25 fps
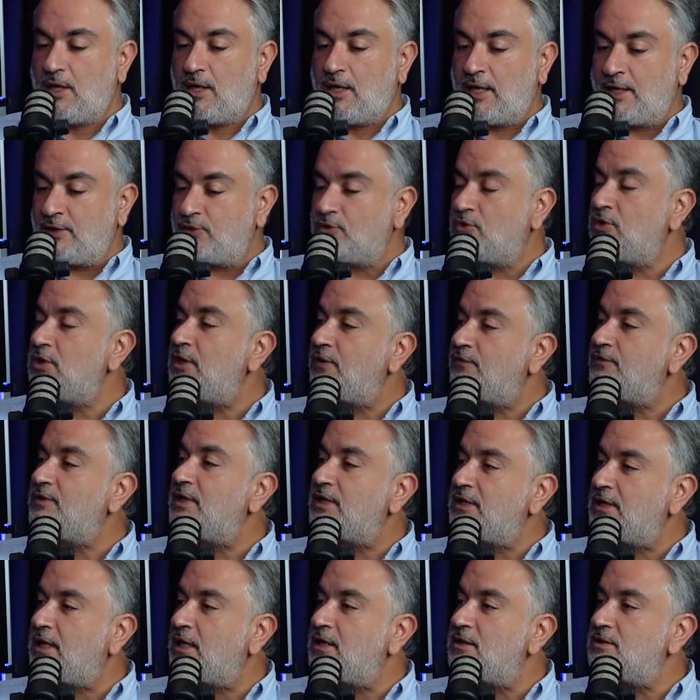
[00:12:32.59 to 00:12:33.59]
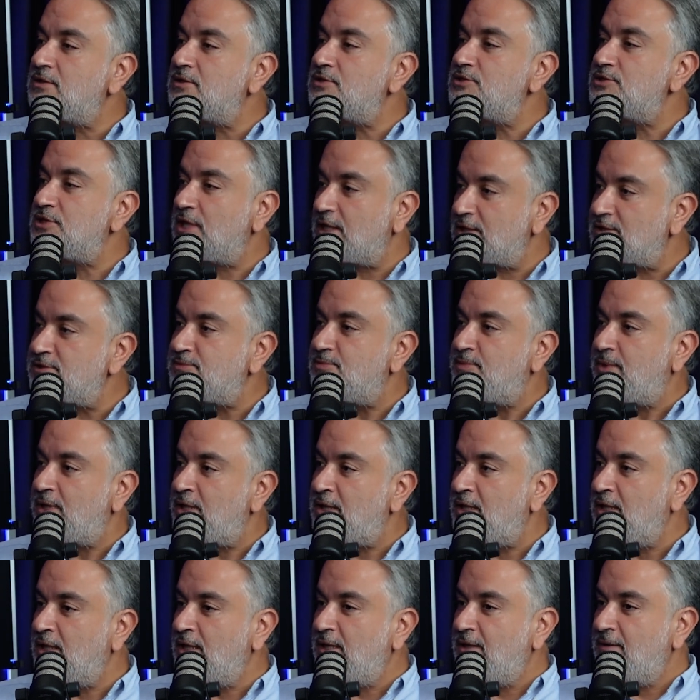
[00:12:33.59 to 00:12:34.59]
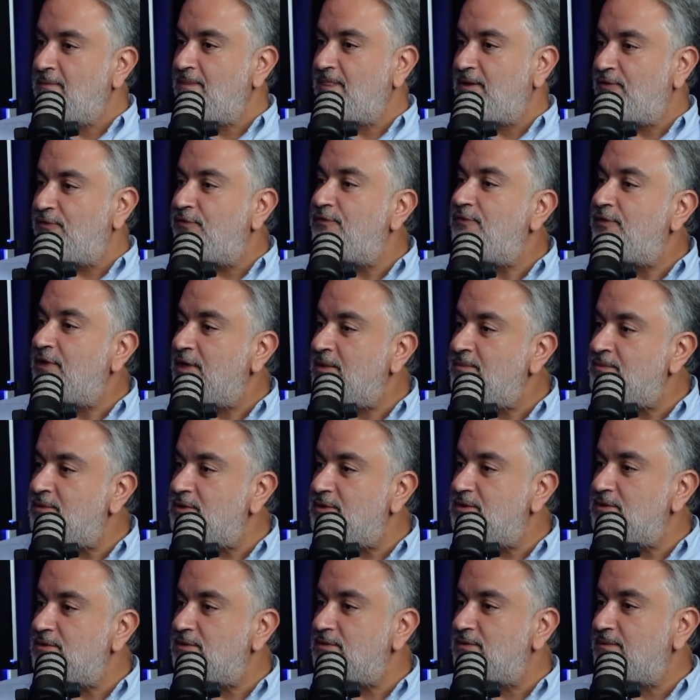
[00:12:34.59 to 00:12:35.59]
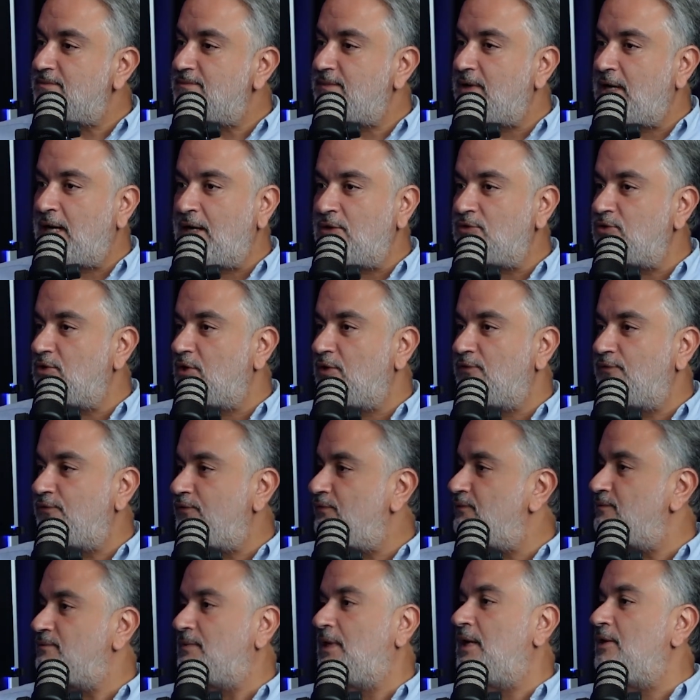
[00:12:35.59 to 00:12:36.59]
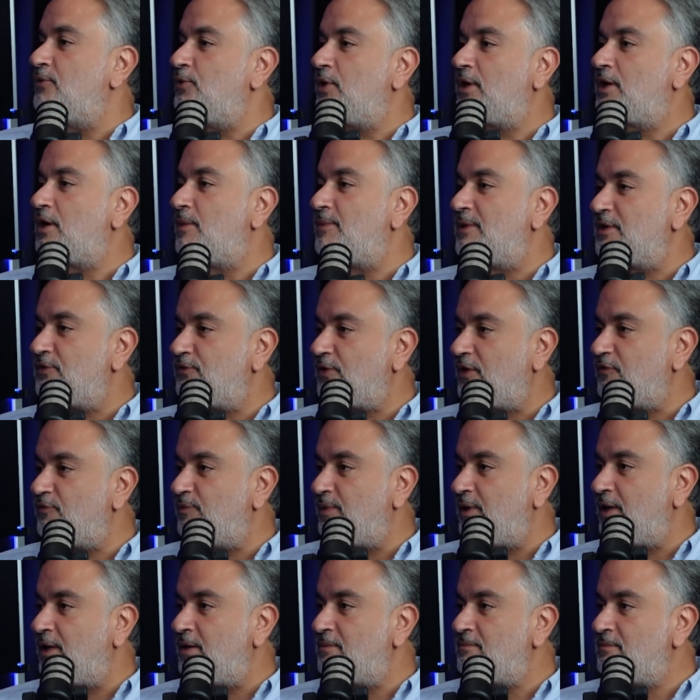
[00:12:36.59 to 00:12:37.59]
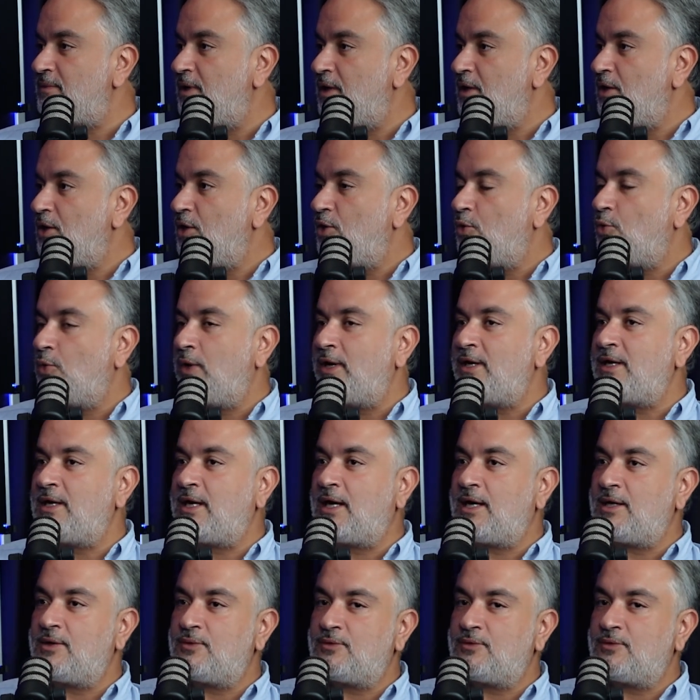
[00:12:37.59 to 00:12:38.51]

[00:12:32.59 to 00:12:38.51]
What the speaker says: and all of that heritage has been filmed out of, I wake up at 5 p.m. when